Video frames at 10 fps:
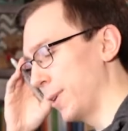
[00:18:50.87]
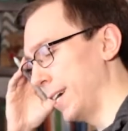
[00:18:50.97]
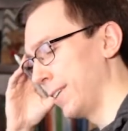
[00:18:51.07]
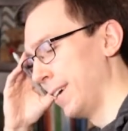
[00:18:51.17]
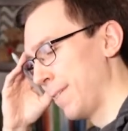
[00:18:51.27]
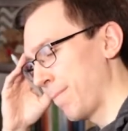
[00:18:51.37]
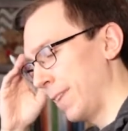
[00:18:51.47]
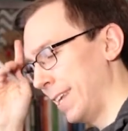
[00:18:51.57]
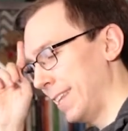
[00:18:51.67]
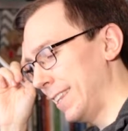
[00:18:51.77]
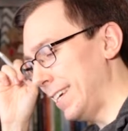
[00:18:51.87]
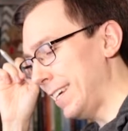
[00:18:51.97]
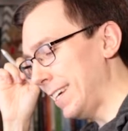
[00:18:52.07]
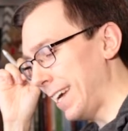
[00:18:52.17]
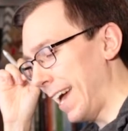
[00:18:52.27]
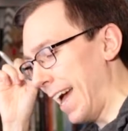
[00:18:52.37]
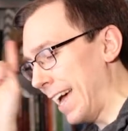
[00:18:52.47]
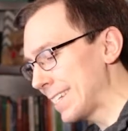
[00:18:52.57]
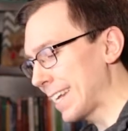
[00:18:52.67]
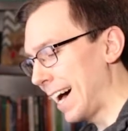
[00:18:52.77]
Well, the
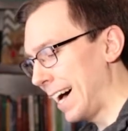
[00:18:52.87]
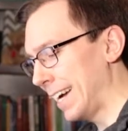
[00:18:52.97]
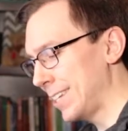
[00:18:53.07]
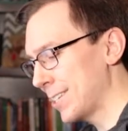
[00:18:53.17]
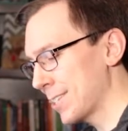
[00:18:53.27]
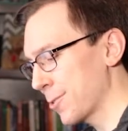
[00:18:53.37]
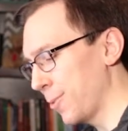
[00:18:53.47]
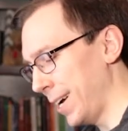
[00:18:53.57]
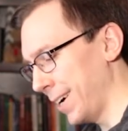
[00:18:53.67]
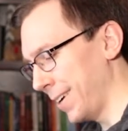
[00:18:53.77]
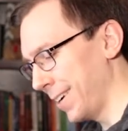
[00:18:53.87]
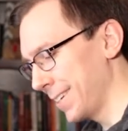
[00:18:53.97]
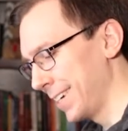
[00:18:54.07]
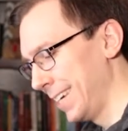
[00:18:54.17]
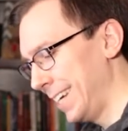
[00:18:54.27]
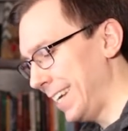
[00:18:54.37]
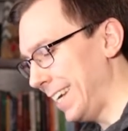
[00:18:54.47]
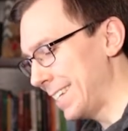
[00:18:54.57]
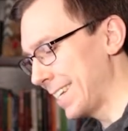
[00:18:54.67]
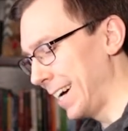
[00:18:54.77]
si squared
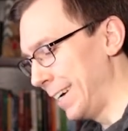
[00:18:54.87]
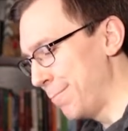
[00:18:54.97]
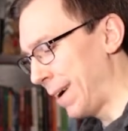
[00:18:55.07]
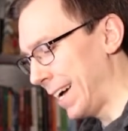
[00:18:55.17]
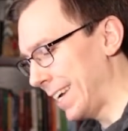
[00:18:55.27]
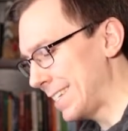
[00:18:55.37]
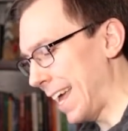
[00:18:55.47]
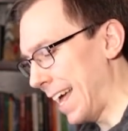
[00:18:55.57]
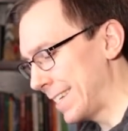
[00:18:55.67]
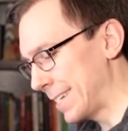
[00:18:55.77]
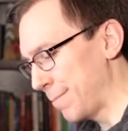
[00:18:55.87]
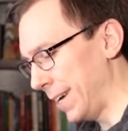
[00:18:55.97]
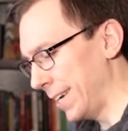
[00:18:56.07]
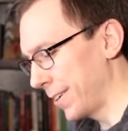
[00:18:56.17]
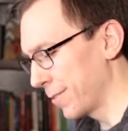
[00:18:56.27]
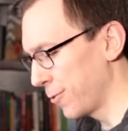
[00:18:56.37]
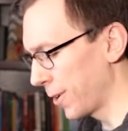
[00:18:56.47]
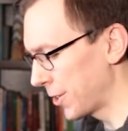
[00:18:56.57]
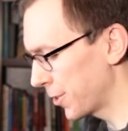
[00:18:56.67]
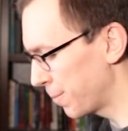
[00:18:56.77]
is an unbiased estimator
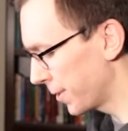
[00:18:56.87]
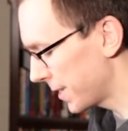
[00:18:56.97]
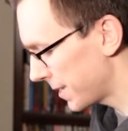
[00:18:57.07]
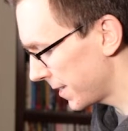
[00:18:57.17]
for, I should put